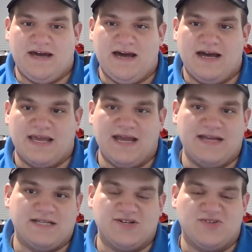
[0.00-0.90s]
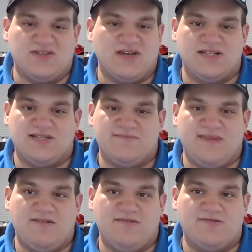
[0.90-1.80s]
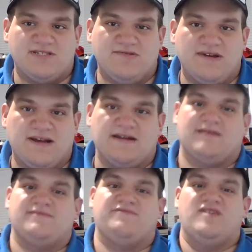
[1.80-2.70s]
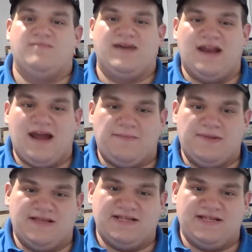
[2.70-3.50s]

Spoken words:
get in touch with us and maybe we'll see if we can make it happen.